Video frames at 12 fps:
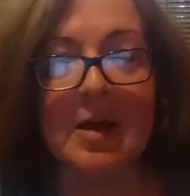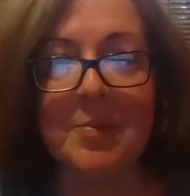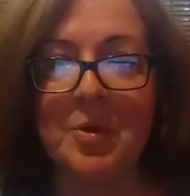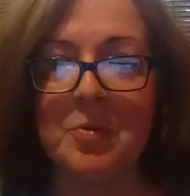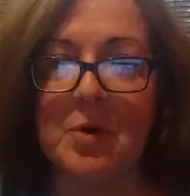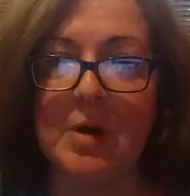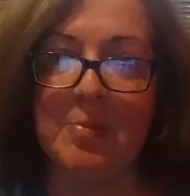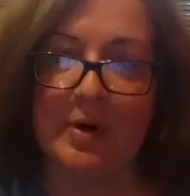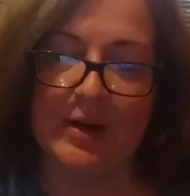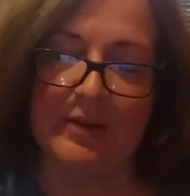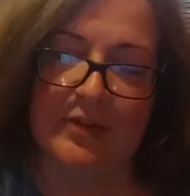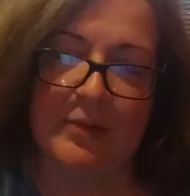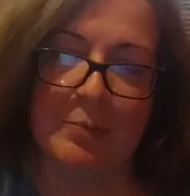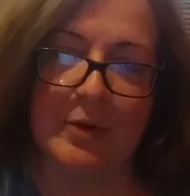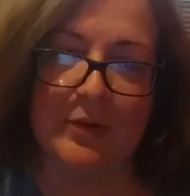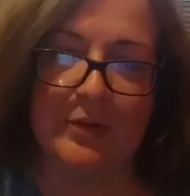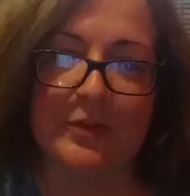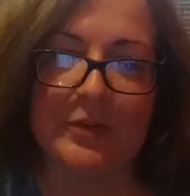up their web
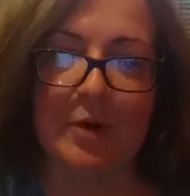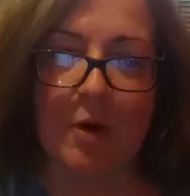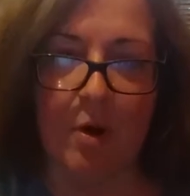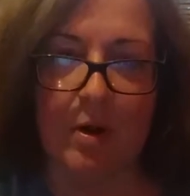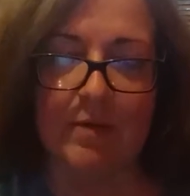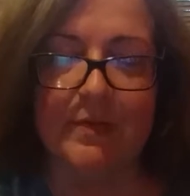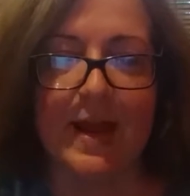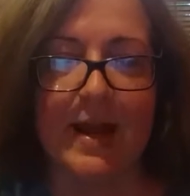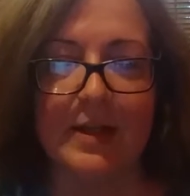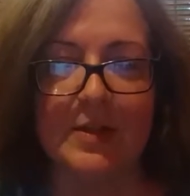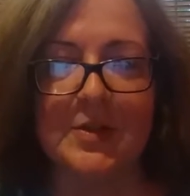presence and all of that.